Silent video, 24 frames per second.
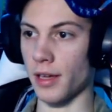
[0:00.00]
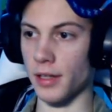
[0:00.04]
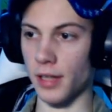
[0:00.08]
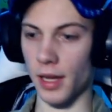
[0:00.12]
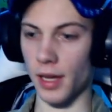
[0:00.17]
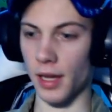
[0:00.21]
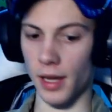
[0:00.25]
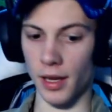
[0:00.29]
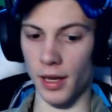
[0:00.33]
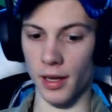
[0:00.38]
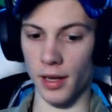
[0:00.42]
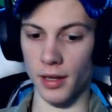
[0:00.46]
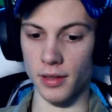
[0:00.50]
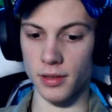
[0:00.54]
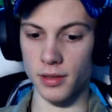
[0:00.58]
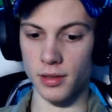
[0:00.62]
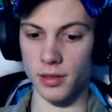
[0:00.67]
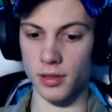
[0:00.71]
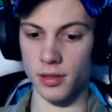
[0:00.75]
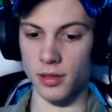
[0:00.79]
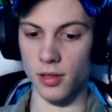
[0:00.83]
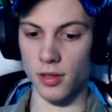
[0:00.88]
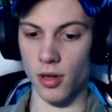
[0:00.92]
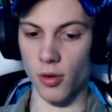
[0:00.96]
a
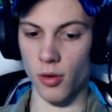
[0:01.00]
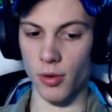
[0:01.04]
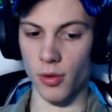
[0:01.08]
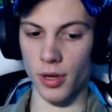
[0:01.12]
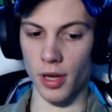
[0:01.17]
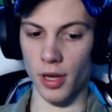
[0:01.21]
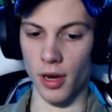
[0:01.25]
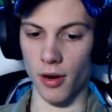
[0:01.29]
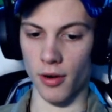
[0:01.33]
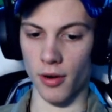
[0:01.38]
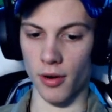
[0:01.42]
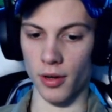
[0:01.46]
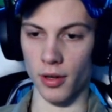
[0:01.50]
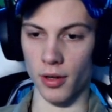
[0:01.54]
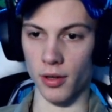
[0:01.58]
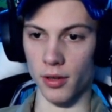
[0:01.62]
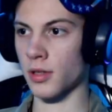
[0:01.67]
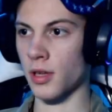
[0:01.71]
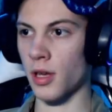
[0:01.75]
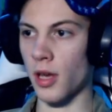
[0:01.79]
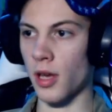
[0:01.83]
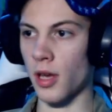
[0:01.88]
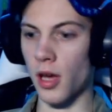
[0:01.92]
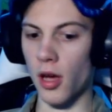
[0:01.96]
snowy area.
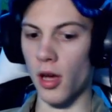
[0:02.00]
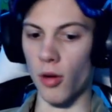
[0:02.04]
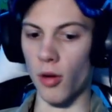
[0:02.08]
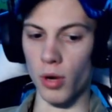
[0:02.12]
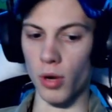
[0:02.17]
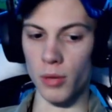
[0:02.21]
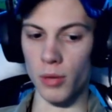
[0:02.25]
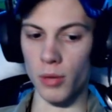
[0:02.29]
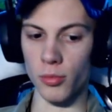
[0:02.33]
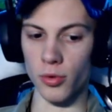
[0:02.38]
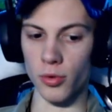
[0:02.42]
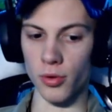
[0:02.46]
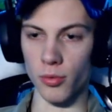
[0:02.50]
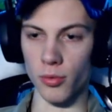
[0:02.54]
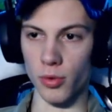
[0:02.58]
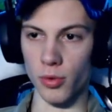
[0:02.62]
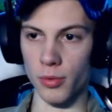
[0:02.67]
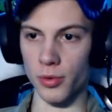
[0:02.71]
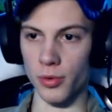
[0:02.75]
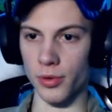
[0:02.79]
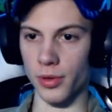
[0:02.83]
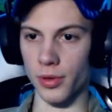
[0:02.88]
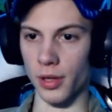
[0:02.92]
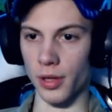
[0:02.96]
Oh, one
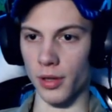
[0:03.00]
more thing.